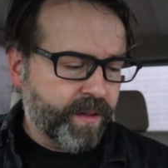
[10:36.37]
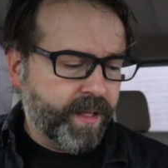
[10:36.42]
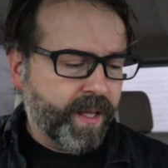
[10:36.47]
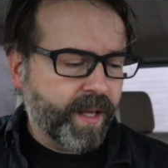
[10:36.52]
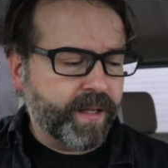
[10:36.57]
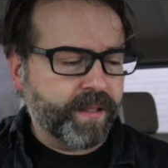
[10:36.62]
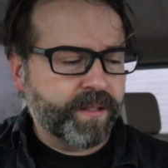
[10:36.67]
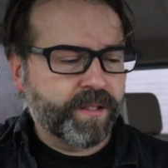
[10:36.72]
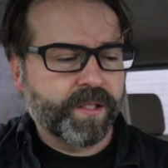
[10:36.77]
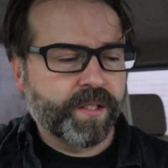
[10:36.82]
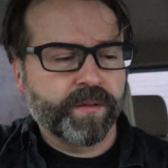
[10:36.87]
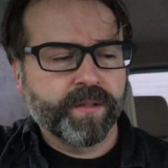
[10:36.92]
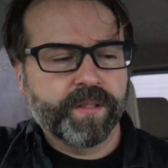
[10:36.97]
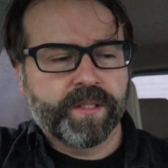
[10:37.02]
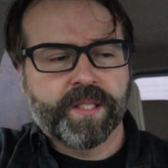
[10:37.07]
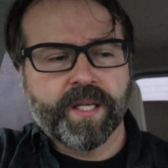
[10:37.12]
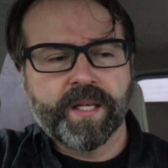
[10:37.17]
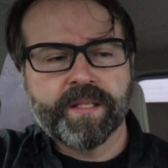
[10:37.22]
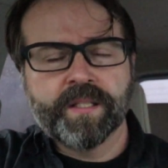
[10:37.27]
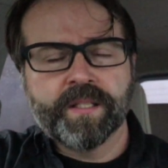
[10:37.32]
okay, so it
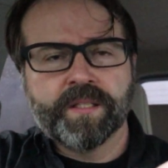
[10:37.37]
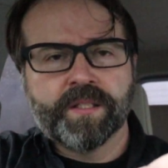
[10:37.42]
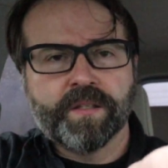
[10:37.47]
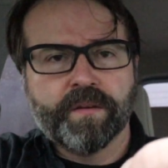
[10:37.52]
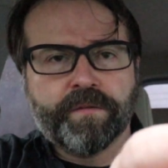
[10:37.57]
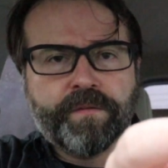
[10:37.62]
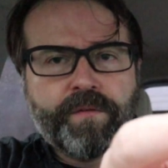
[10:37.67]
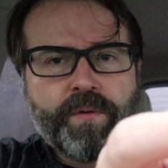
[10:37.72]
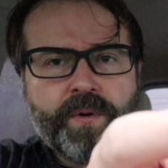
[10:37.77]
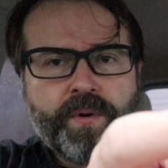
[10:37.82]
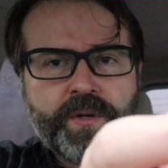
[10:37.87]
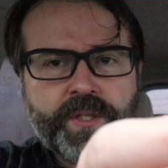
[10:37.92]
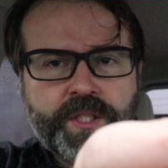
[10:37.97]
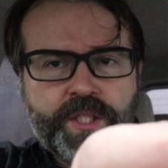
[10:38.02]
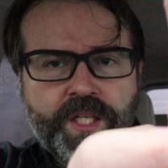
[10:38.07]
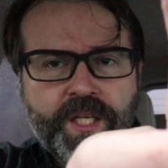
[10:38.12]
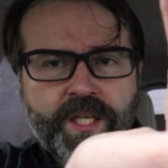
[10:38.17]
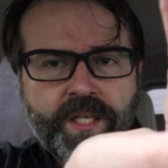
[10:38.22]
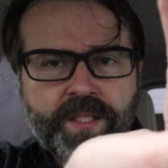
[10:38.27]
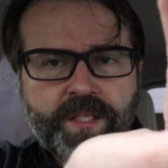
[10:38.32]
says it's a
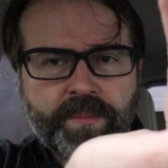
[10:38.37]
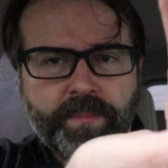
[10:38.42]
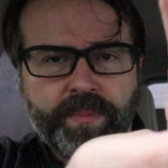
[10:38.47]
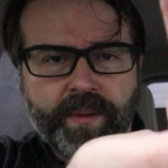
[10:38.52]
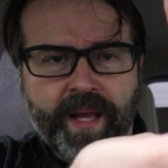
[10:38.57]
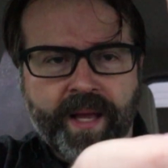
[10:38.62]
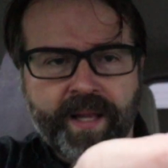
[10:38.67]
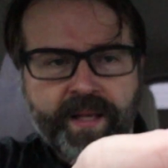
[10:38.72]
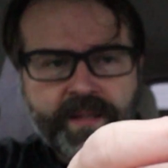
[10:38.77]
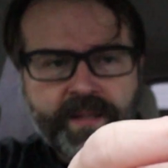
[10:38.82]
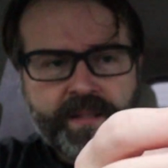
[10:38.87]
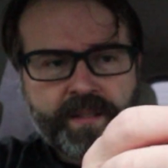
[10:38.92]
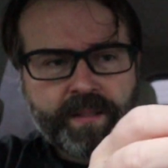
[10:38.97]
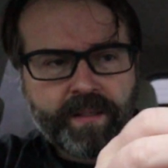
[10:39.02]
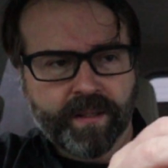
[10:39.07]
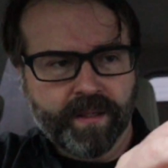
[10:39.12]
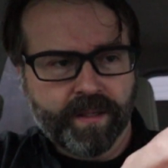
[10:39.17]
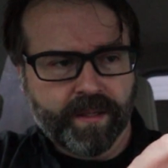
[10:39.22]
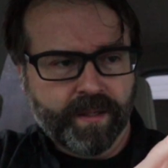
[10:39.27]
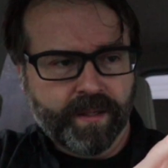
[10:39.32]
4-cheese blend.
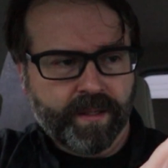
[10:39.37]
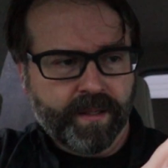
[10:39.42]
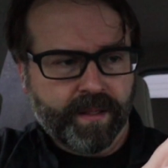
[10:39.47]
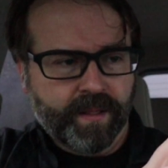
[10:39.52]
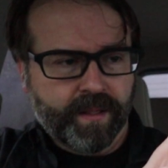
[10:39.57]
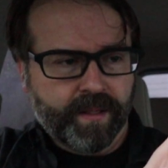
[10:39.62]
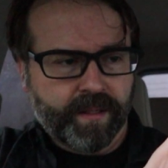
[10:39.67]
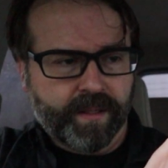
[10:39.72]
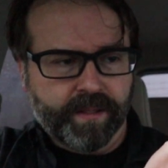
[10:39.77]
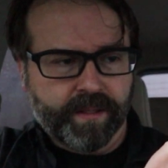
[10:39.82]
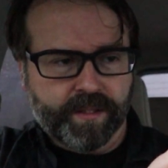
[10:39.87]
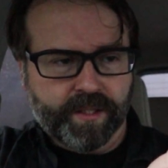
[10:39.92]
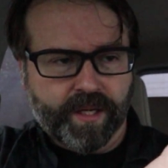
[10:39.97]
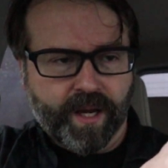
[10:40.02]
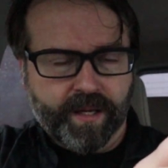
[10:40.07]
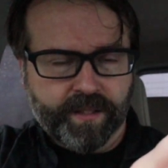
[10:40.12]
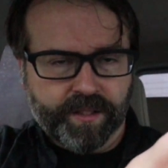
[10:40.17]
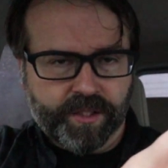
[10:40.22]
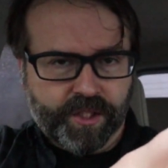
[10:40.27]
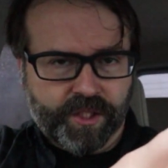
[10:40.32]
It's
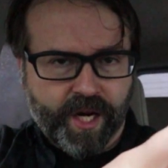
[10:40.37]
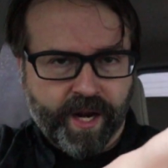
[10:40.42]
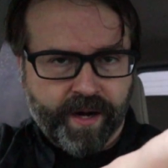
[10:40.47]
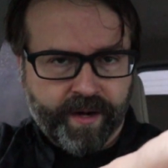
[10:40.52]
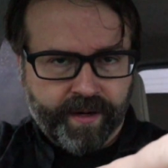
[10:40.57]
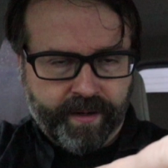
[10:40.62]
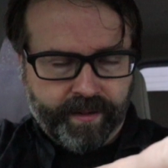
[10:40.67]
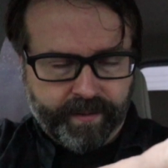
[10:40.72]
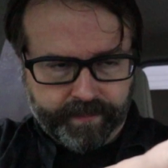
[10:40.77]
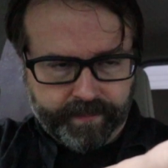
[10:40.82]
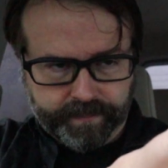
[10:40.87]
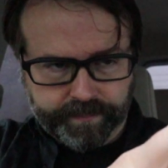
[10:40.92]
got cheddar,